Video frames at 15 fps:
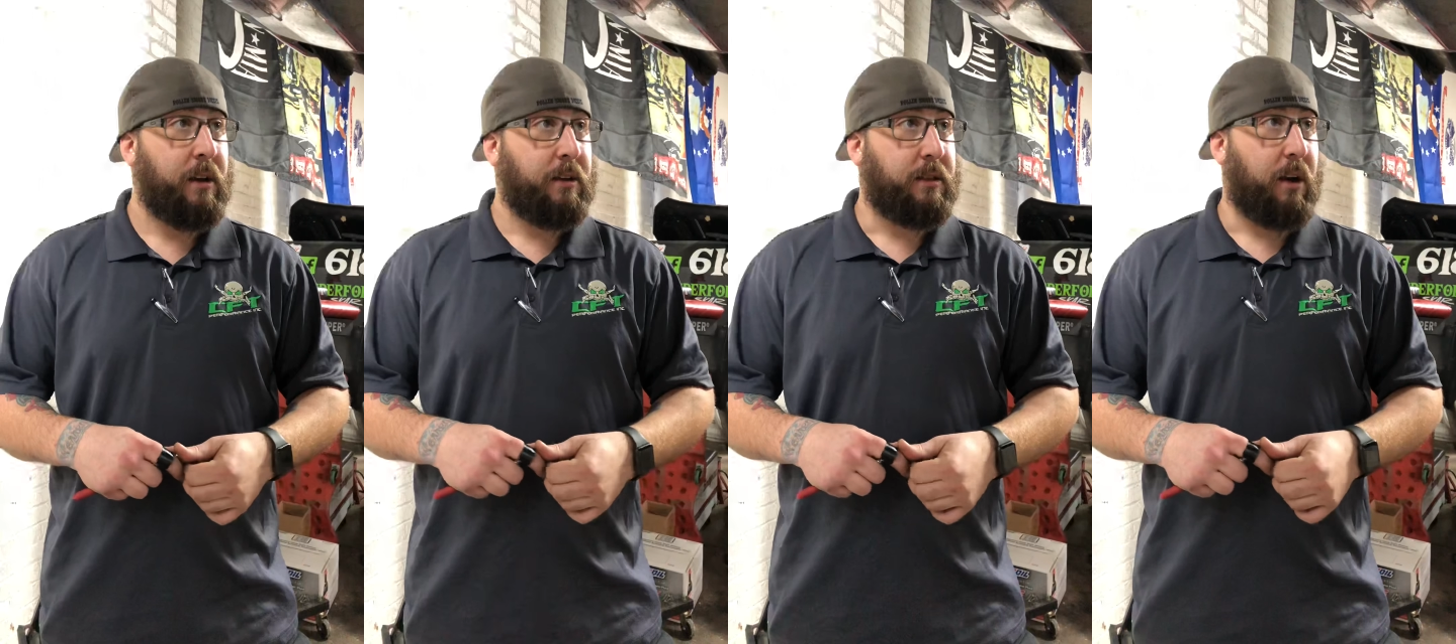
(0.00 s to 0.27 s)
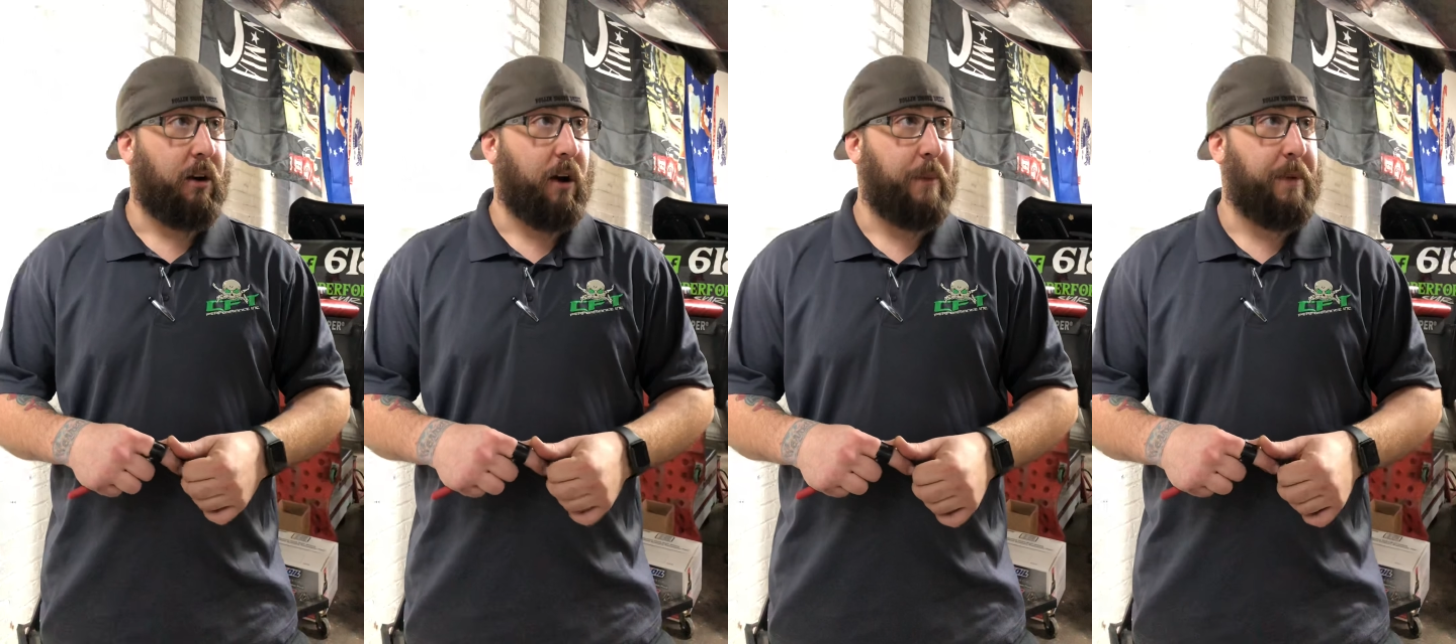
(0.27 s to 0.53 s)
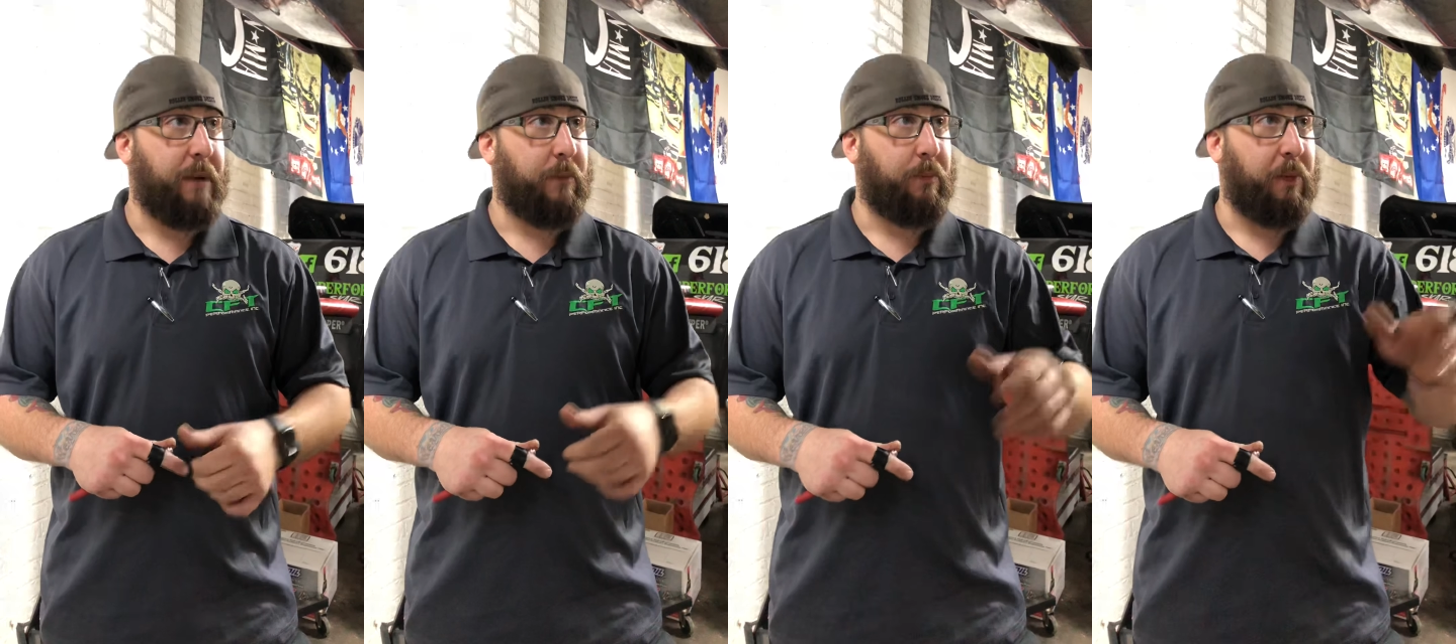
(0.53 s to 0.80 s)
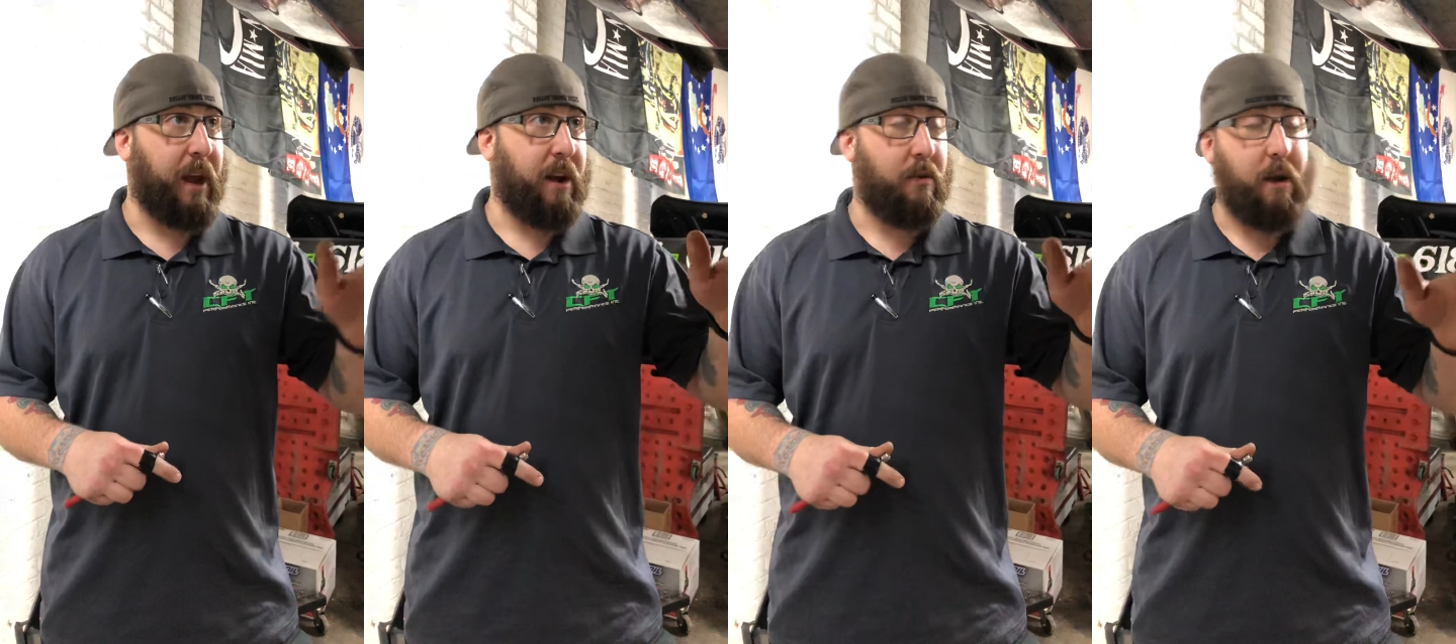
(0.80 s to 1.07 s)
So I've been
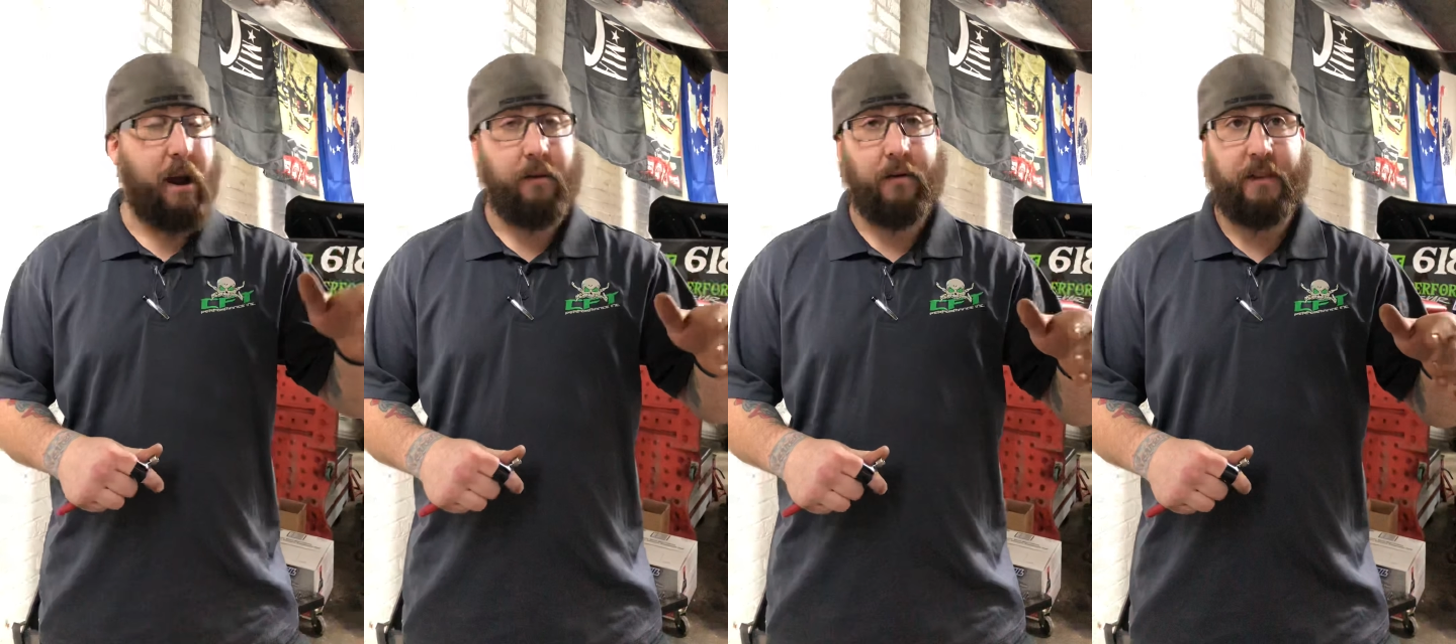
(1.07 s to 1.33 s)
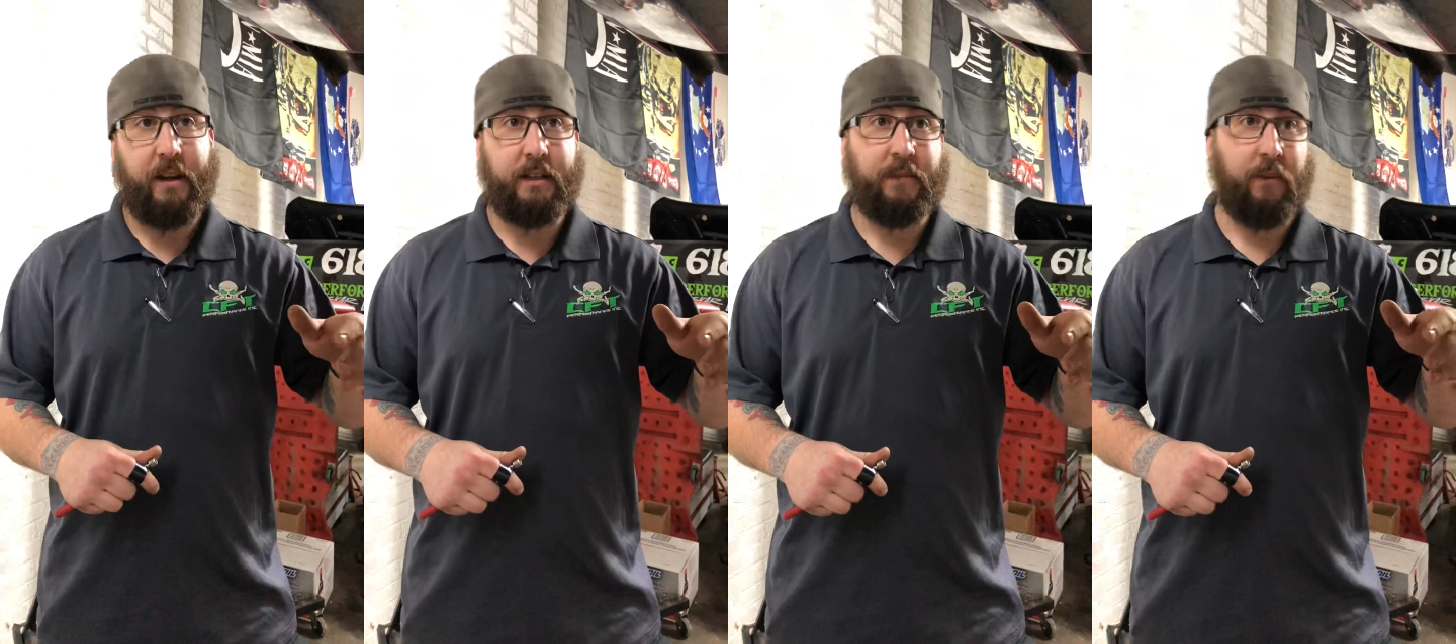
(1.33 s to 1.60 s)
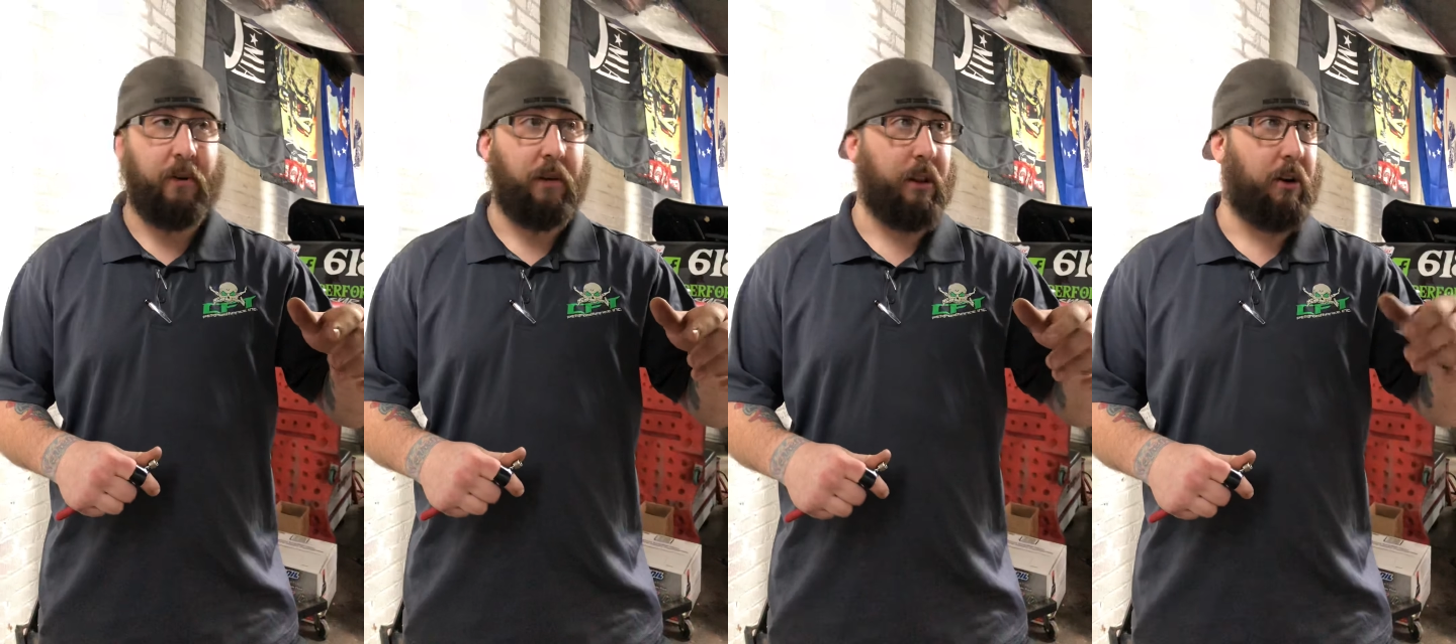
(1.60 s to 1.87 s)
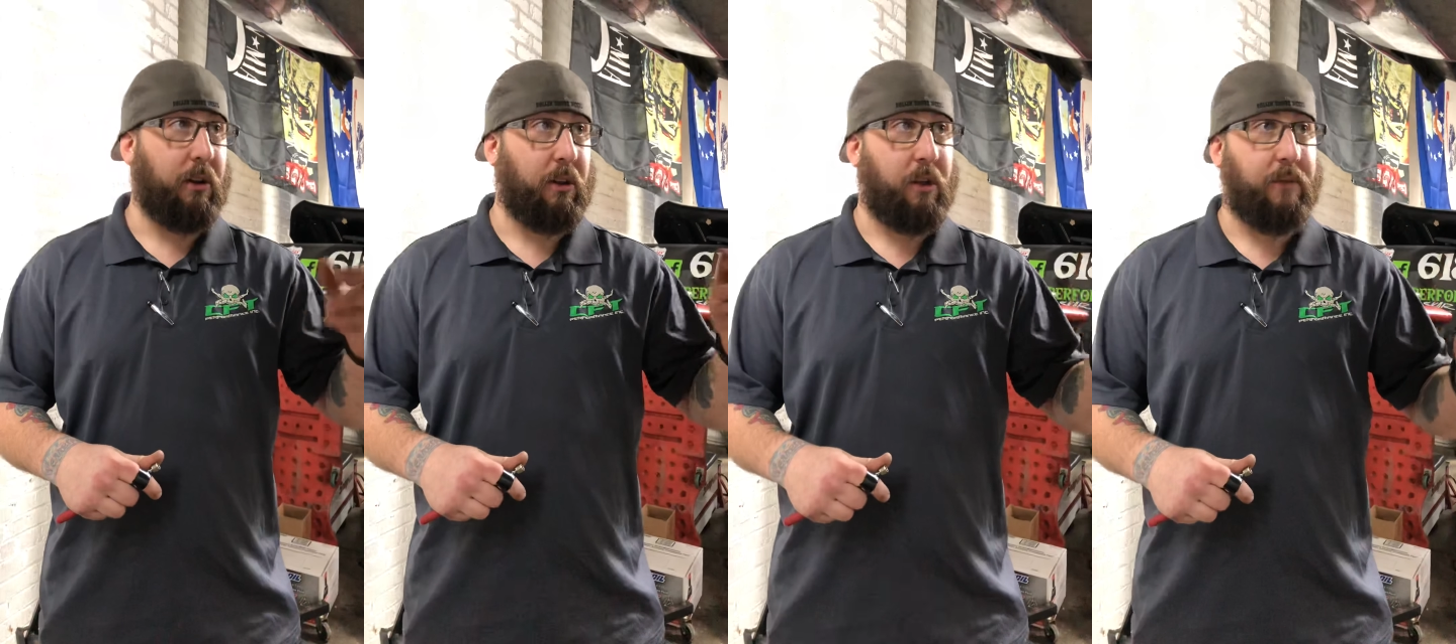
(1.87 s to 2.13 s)
playing around with this for a little